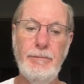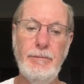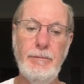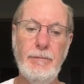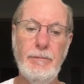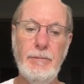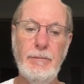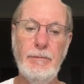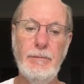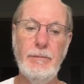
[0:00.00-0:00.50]

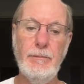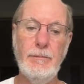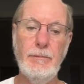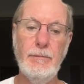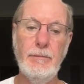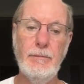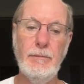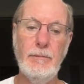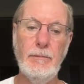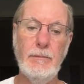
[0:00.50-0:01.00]

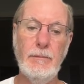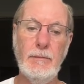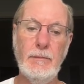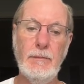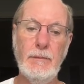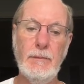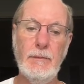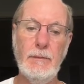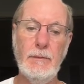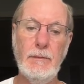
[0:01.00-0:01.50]

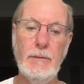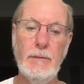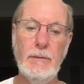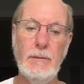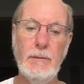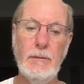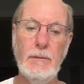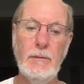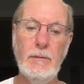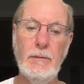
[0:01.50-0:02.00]

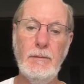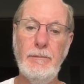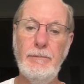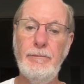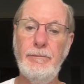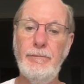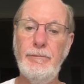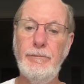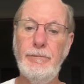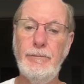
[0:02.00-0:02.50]
(silence)